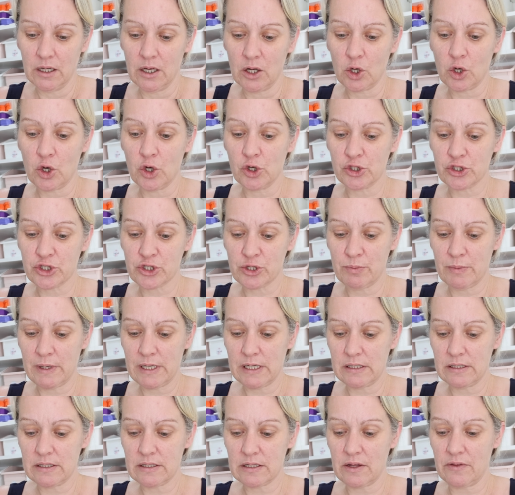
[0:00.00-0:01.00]

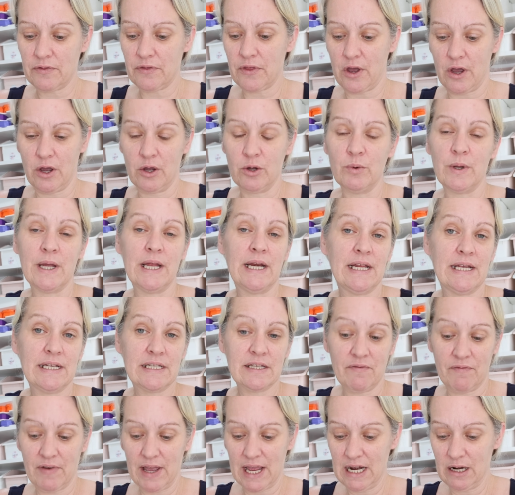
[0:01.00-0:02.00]
customers, though it is
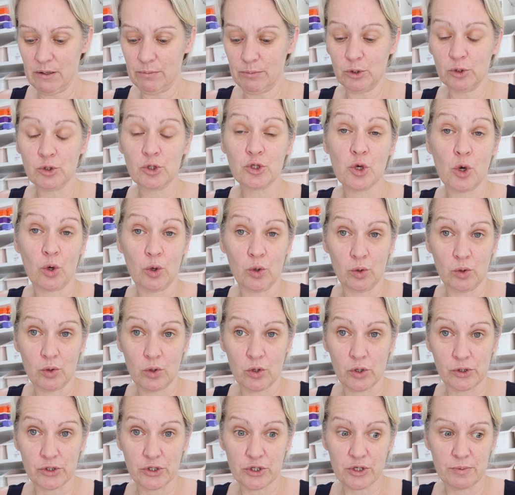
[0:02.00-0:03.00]
available to all
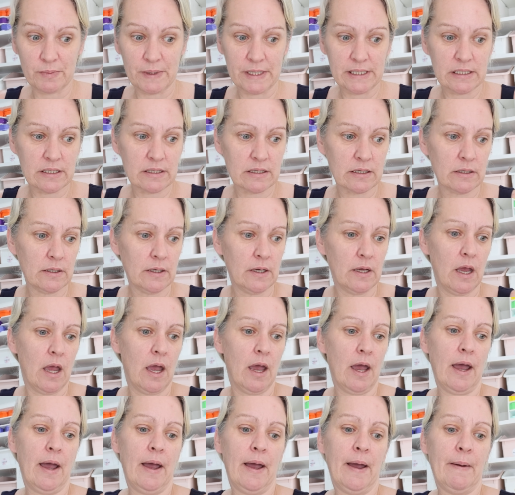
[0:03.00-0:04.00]
customers,
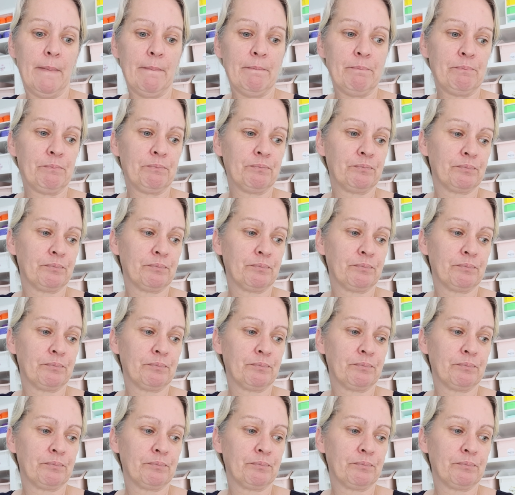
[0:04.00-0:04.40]
and